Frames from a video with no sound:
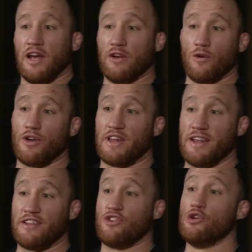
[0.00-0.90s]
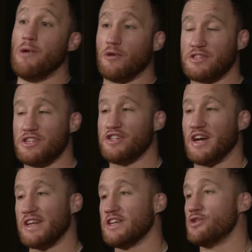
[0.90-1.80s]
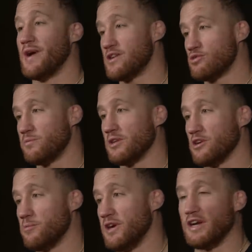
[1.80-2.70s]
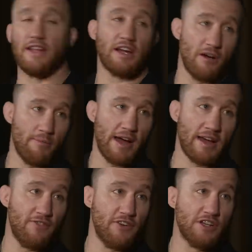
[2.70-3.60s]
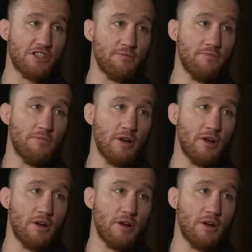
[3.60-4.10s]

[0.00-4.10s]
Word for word: in order to get two bonuses, you got to get your ass whipped a little bit and then come back and finish them.